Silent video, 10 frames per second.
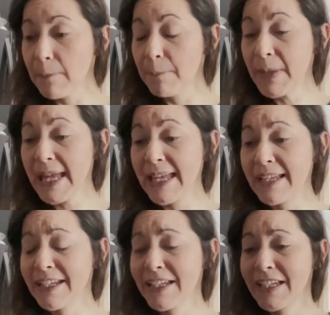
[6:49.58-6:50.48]

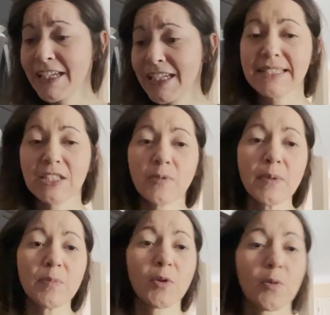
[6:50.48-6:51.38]
But it's a little
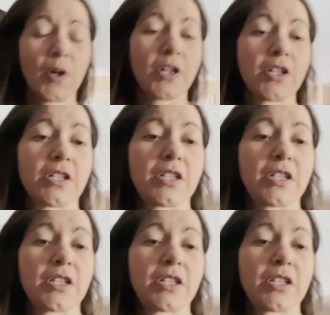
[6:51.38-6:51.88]
bit more work.